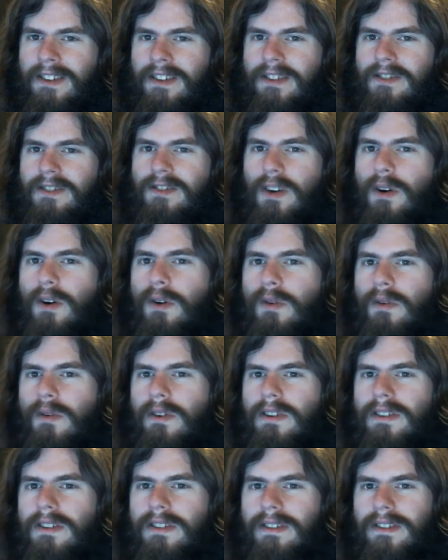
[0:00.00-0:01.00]
So
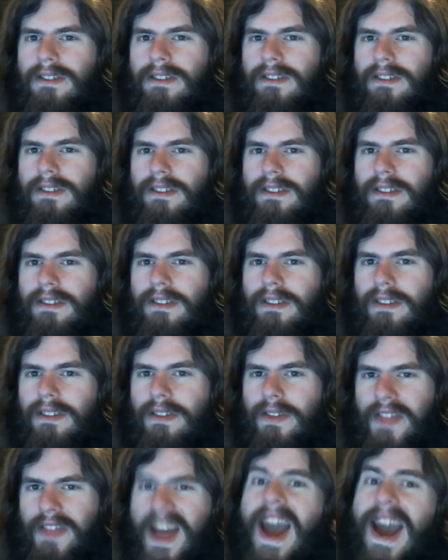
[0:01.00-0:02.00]

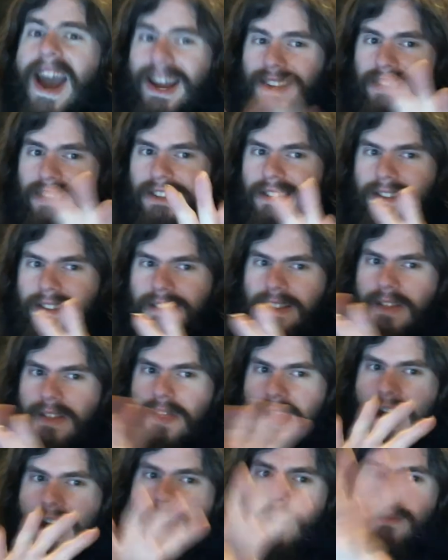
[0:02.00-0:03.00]
that
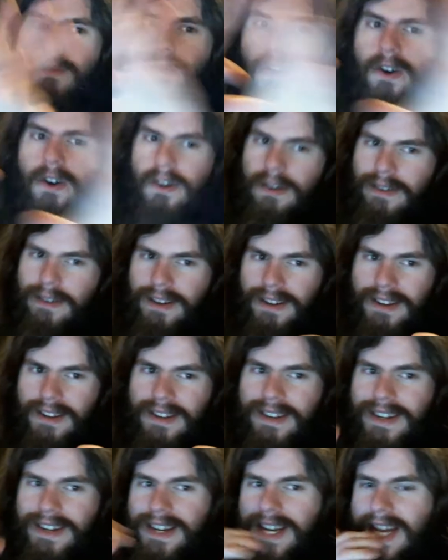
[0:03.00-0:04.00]
that word,
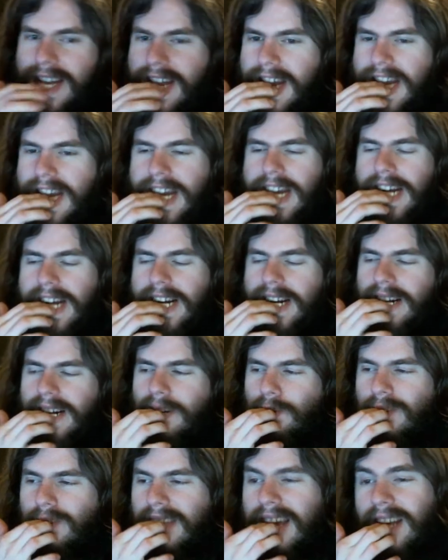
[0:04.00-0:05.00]
or
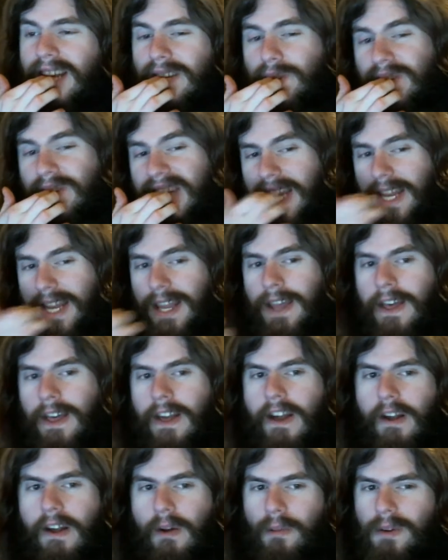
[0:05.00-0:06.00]
well, that tweet,
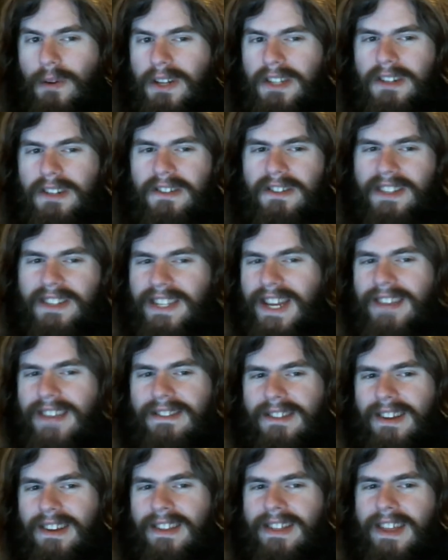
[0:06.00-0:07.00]
where they're
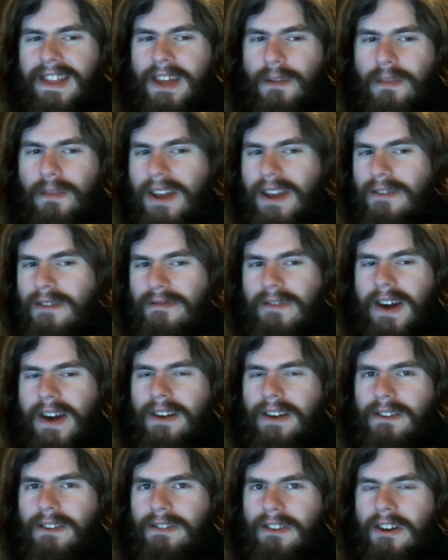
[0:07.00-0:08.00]
suggesting that
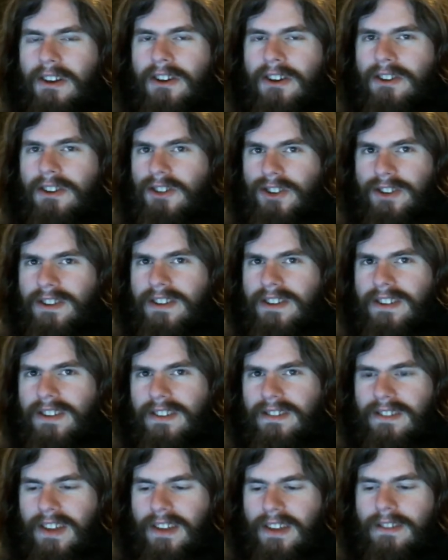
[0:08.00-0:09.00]
pedophiles shouldn't
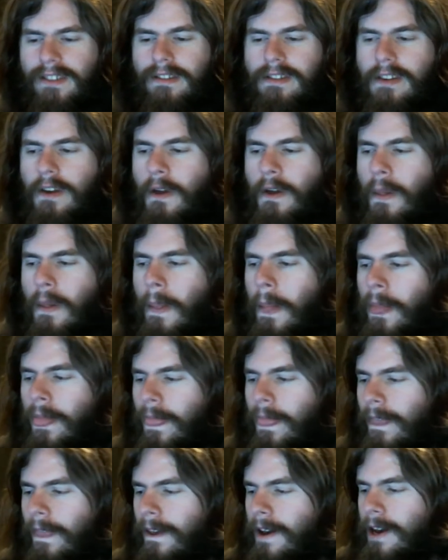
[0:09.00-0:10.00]
exist,
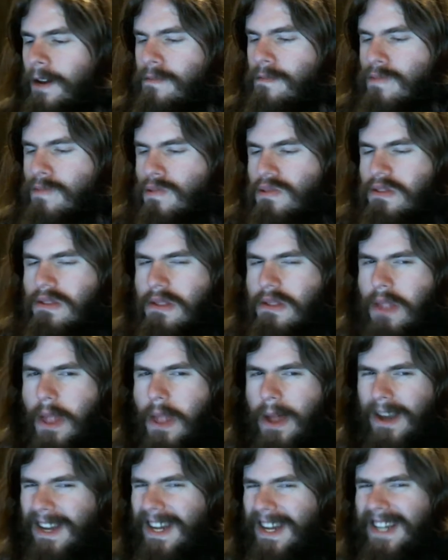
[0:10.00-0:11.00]
um,
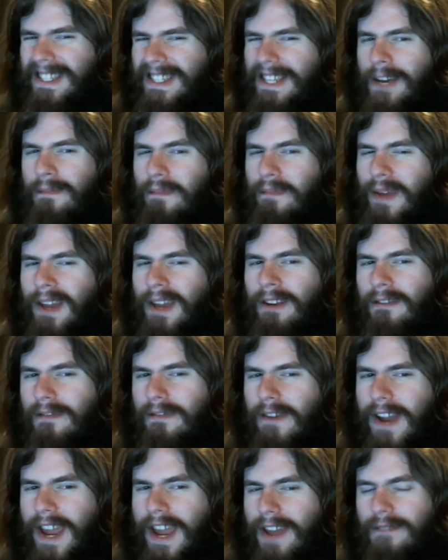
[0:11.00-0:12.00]
got them pinged
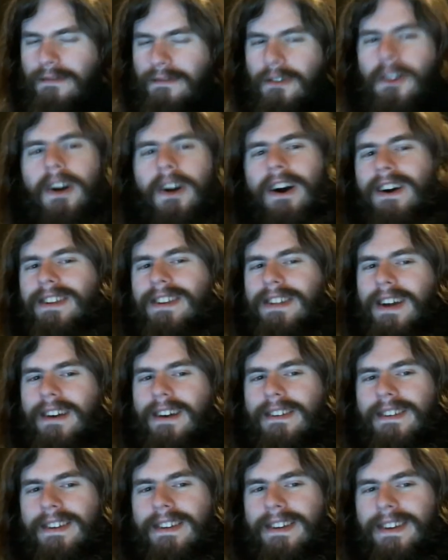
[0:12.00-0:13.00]
for hateful
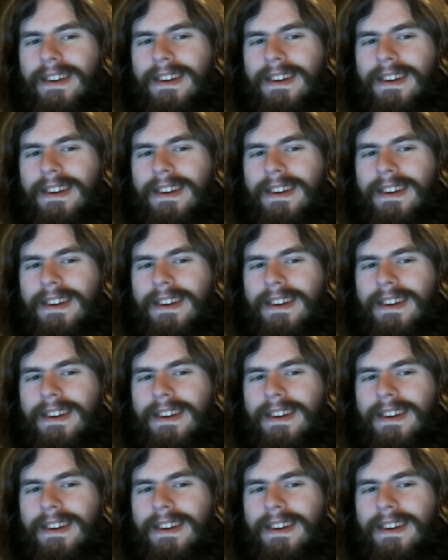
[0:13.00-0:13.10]
conduct.